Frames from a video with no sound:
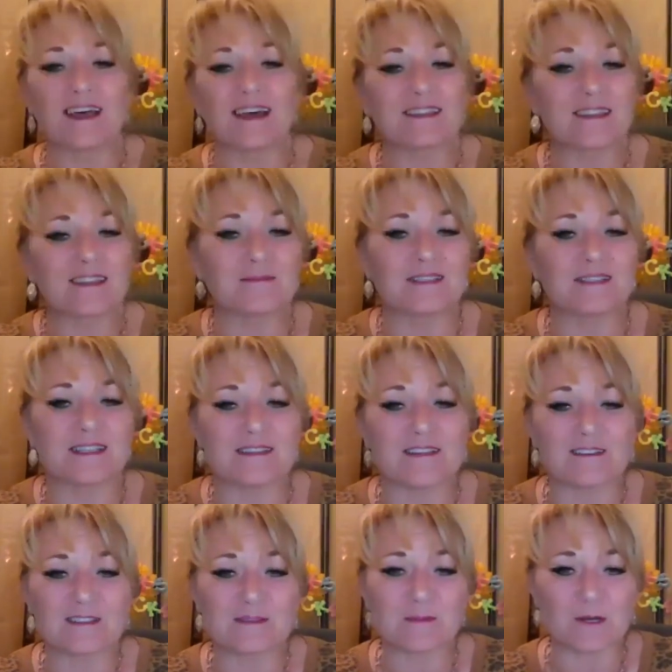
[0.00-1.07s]
let them see
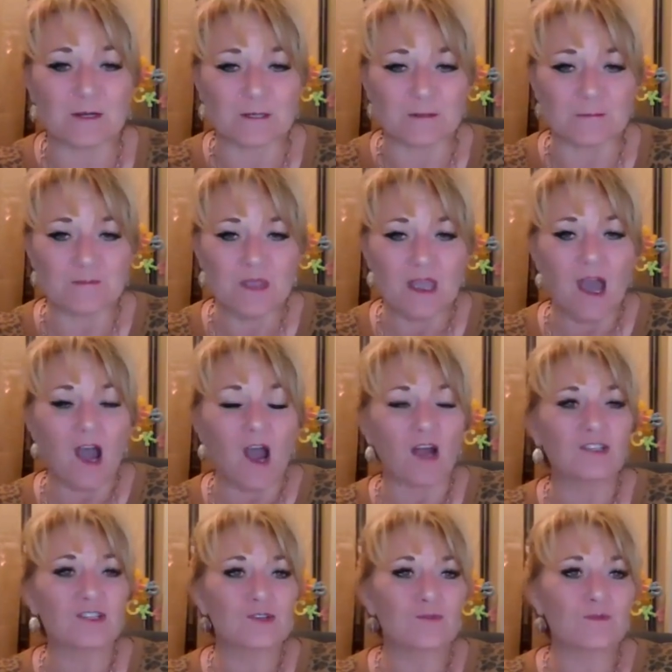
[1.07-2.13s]
that sparkle.
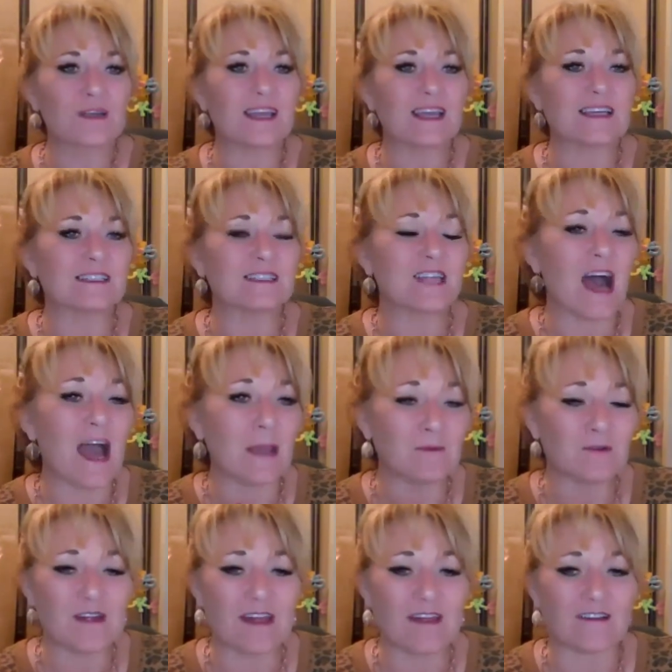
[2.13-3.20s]
Our jewelry is
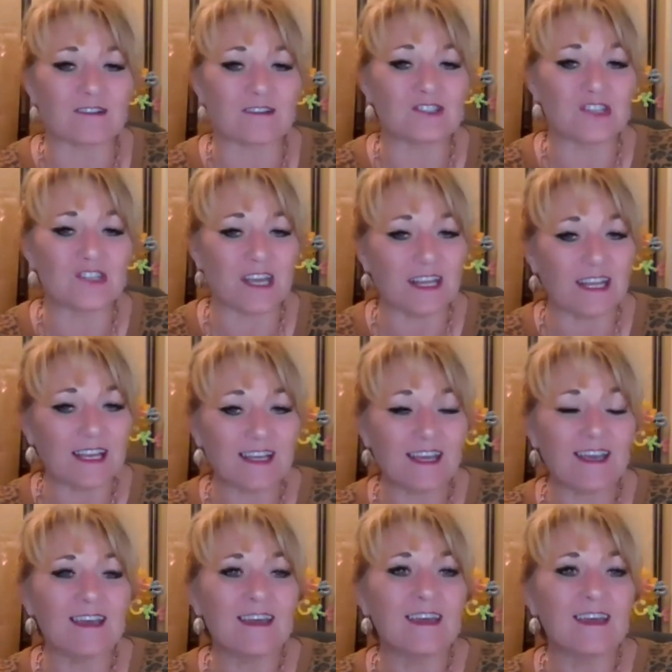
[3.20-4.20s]
hypoallergenic.